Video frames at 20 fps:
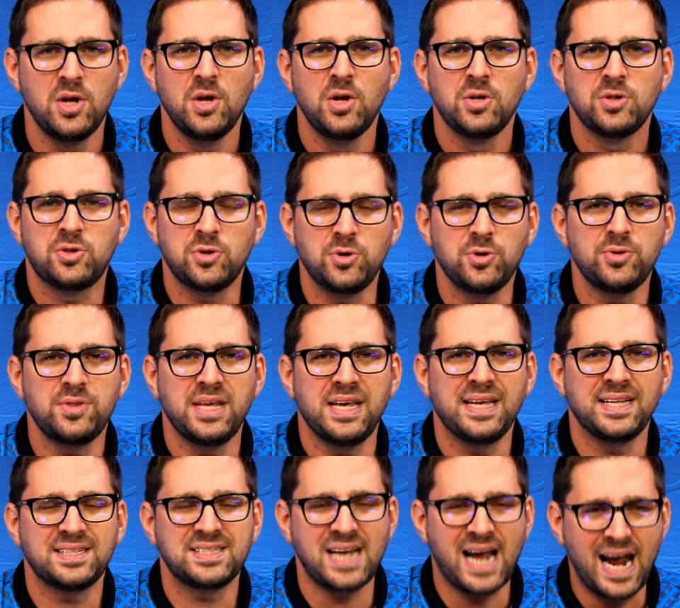through the
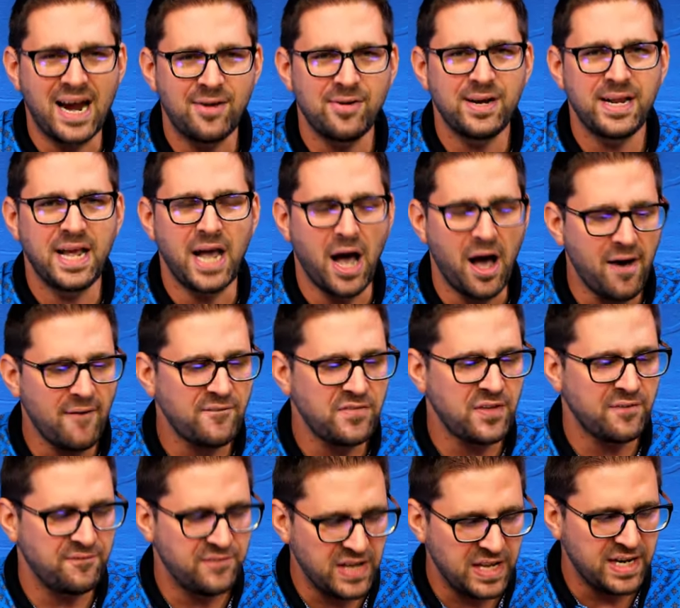entirety of the
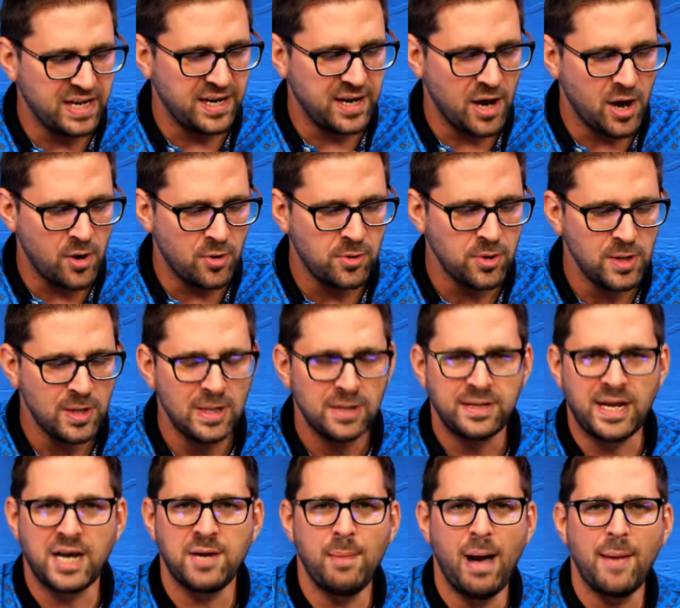video.
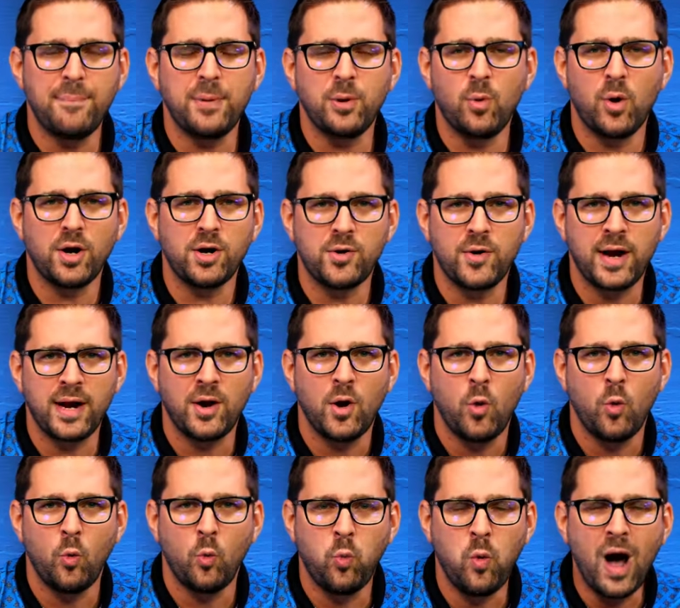Now, you might be wondering,
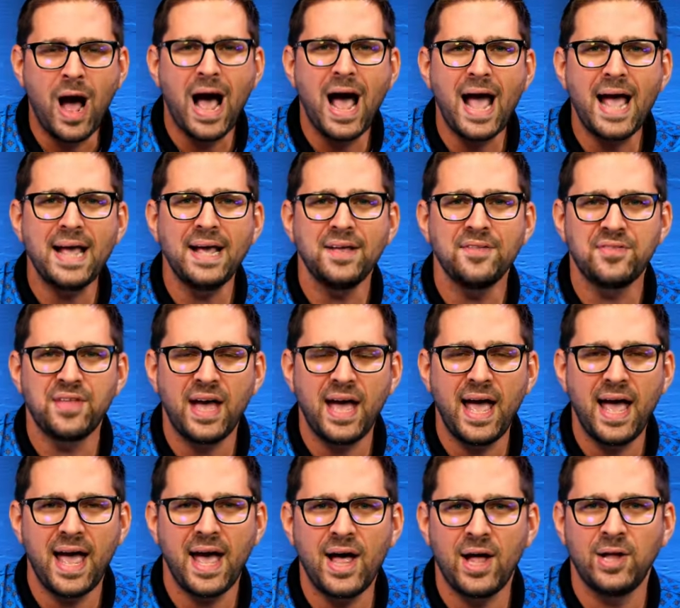why the
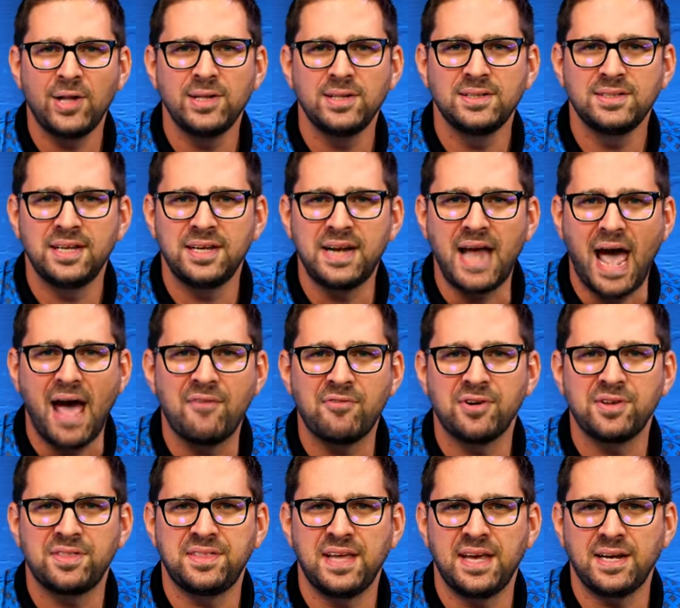hell did
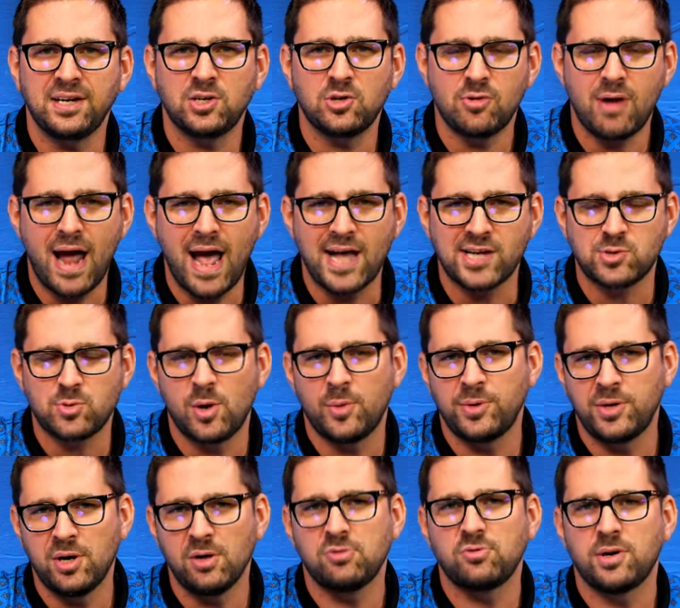everything crash? Well, we
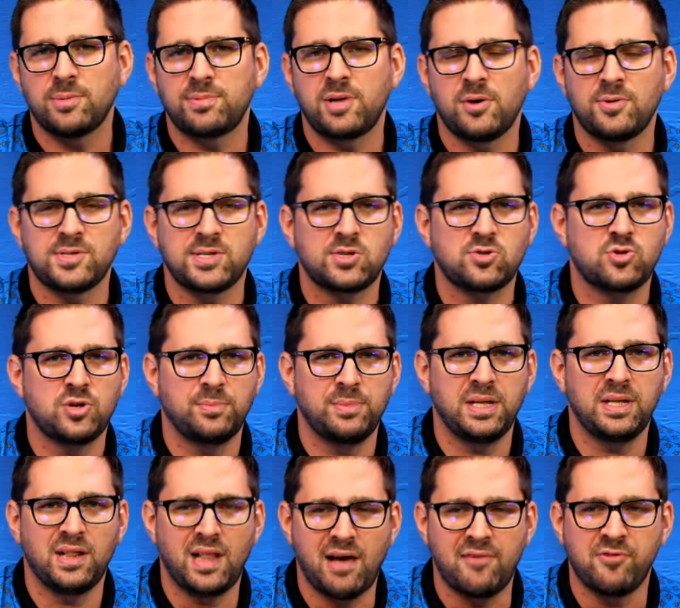know crypto is extremely
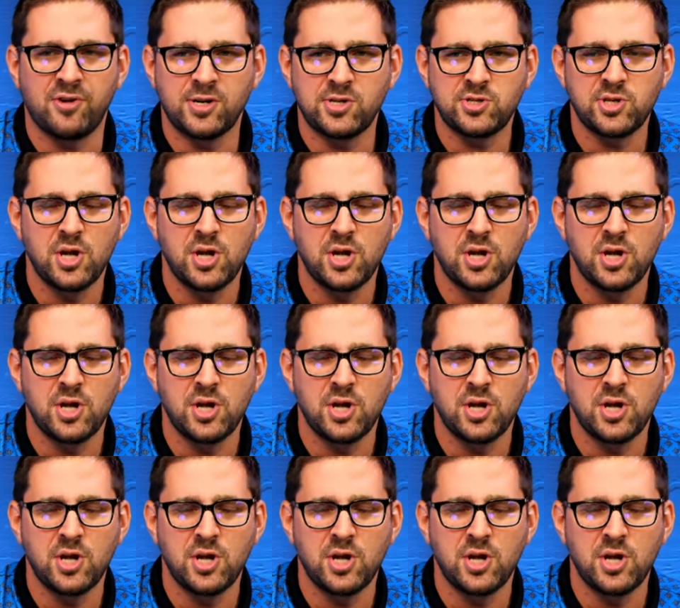leveraged,